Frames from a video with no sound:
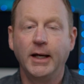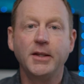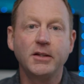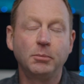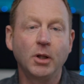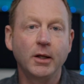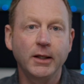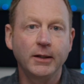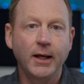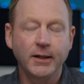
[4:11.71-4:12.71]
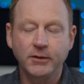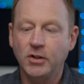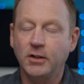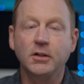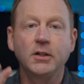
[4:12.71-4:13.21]
and then the plugin had to
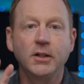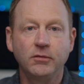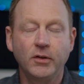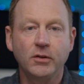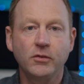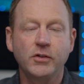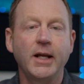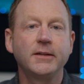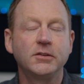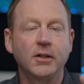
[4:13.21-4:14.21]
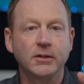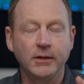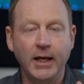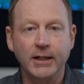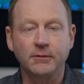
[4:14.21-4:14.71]
talk to ClickFunnels, it had to talk
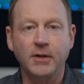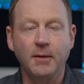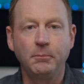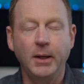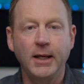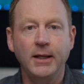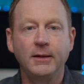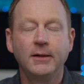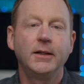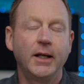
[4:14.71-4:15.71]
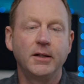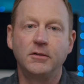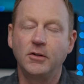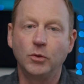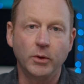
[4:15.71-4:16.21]
to ActiveCampaign, it had to
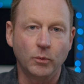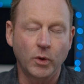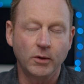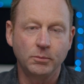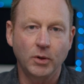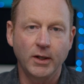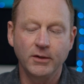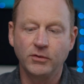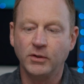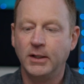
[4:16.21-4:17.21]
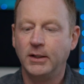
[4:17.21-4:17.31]
deal with WordPress.